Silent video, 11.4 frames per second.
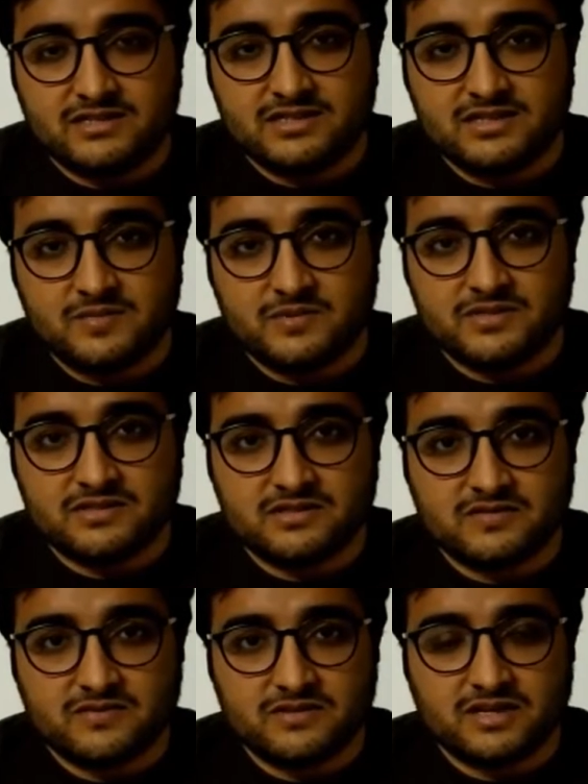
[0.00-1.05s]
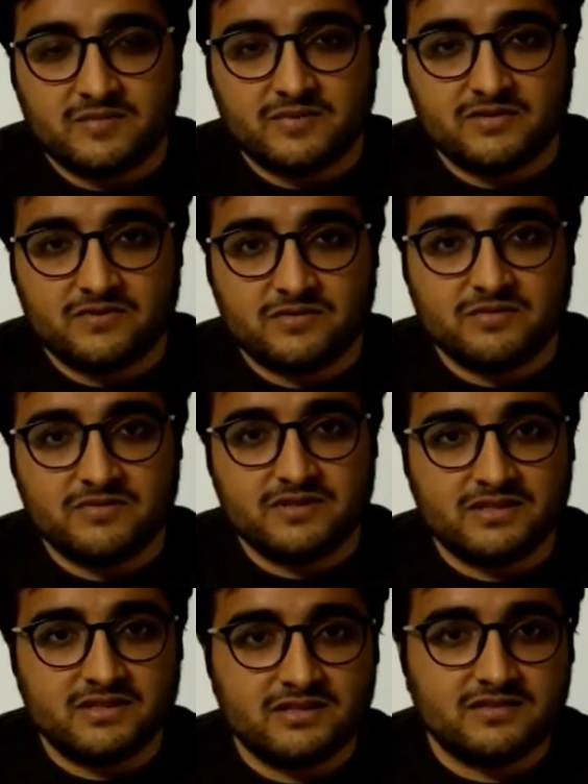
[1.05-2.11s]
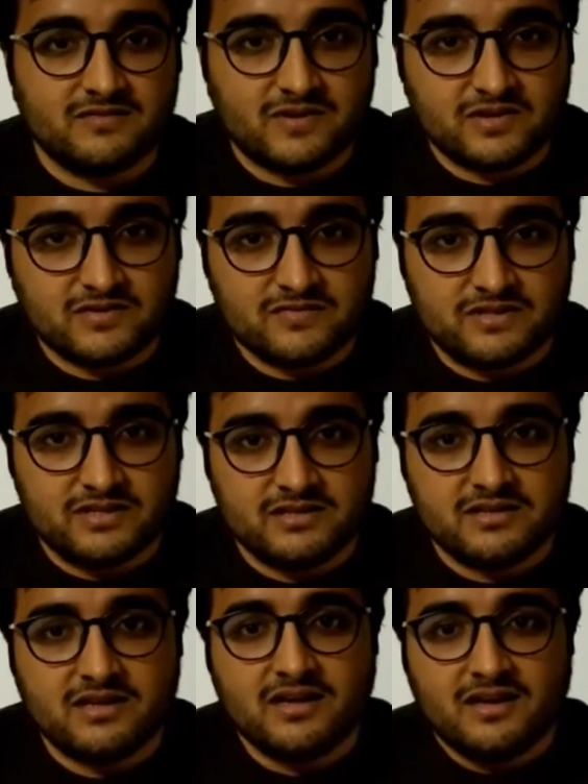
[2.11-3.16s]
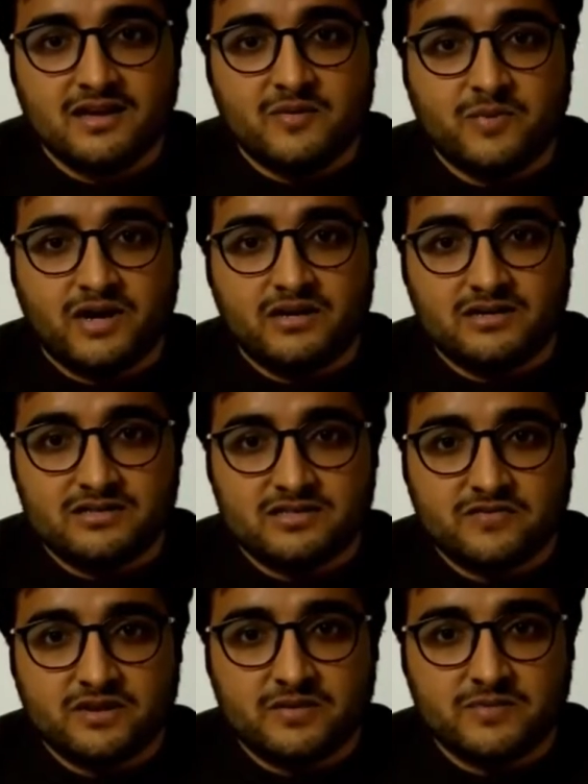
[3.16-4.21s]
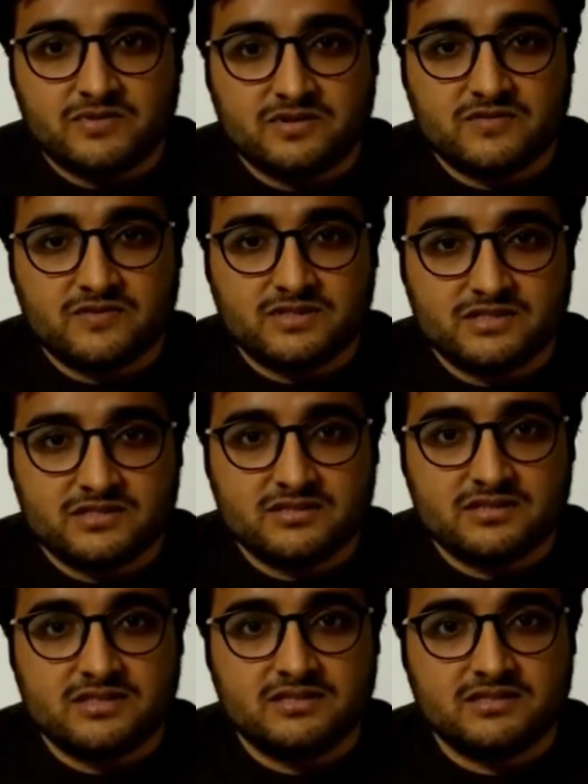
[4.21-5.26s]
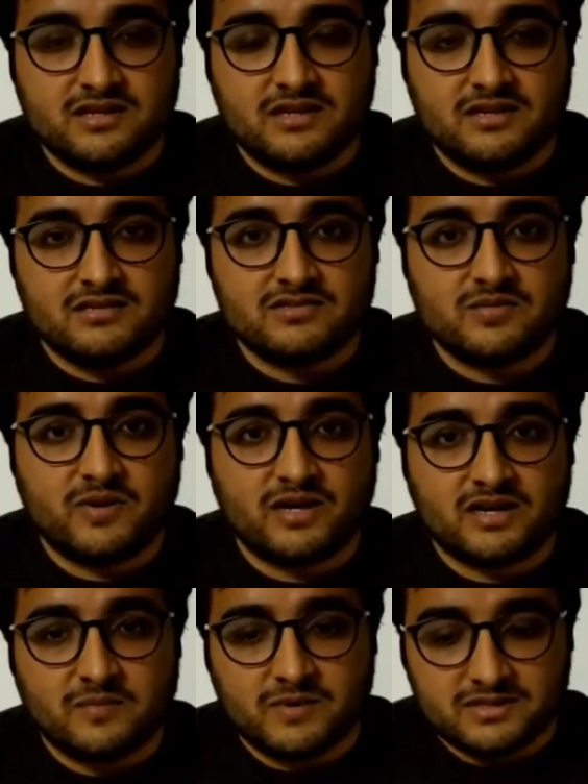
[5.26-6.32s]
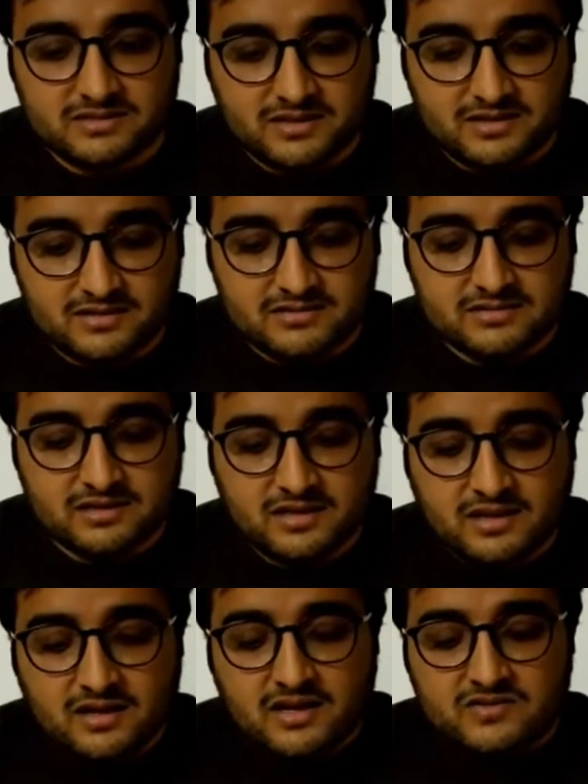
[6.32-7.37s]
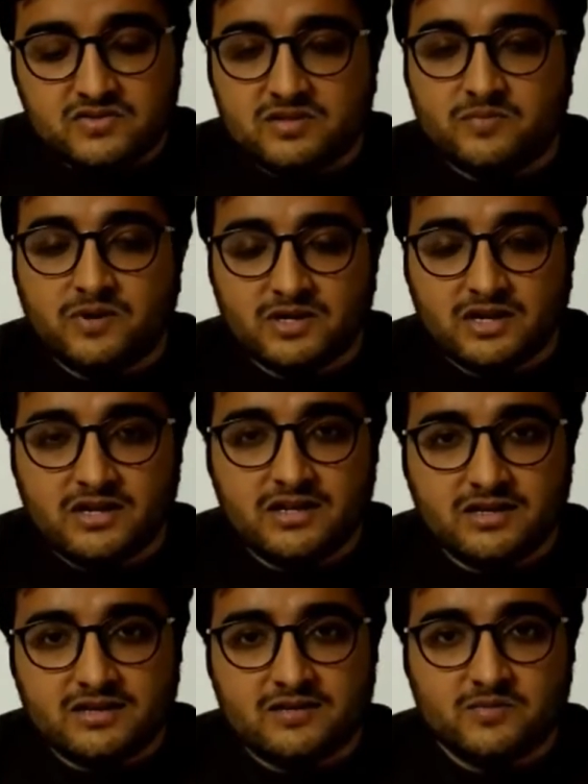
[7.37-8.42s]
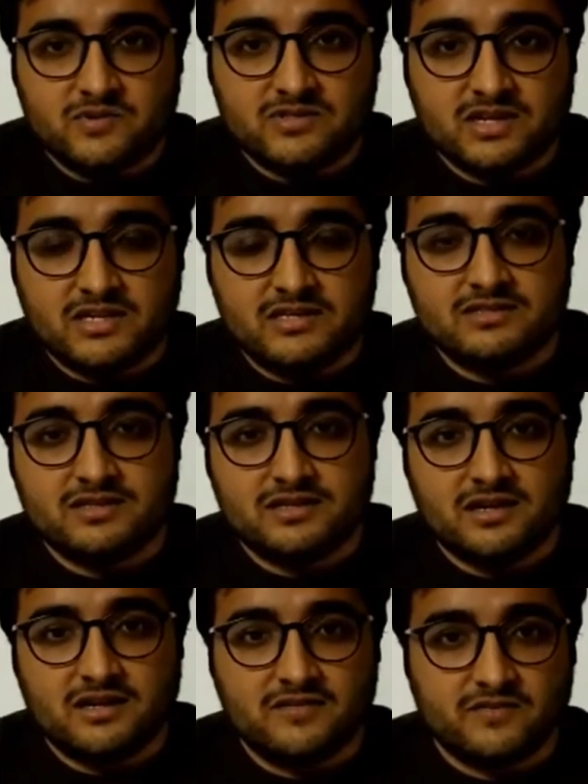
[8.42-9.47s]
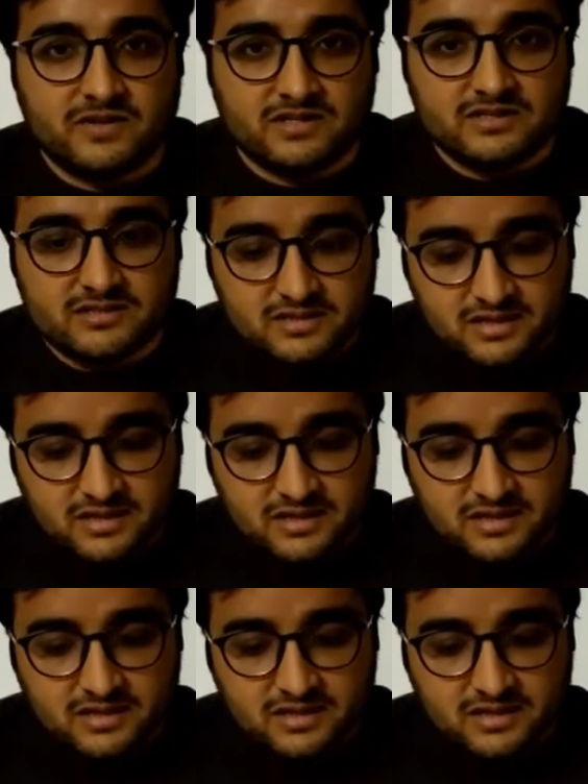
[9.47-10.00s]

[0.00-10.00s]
80% of the time it would be within one of the partners of Amazon, which is the sellers or marketplace sellers. So the bottleneck mostly is in deliveries,